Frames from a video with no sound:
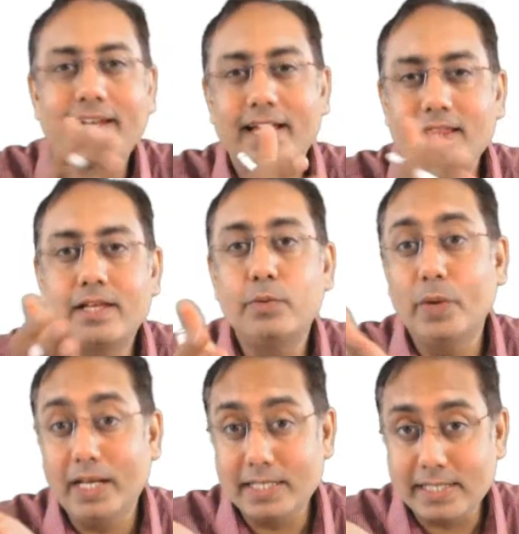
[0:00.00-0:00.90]
in Health
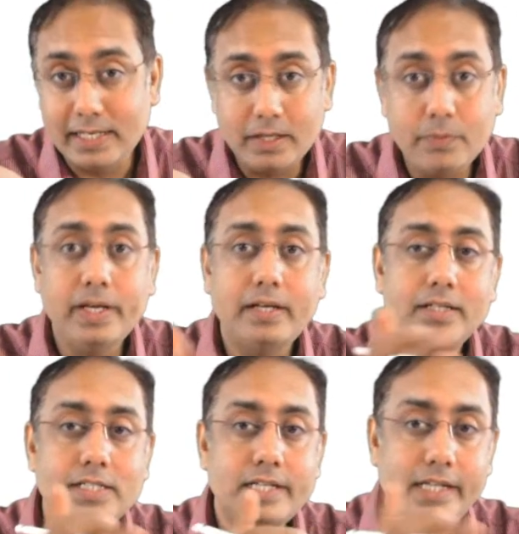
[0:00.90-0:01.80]
and Wellness Center
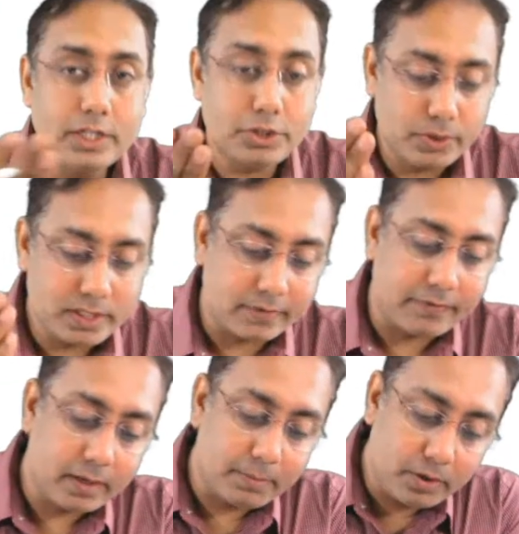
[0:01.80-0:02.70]
where the CHO is
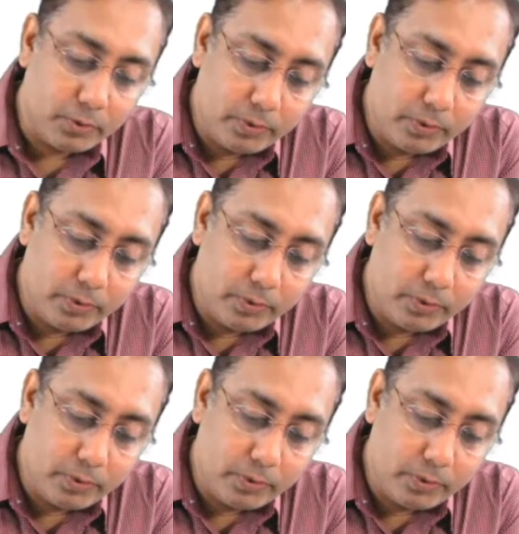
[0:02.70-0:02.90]
available.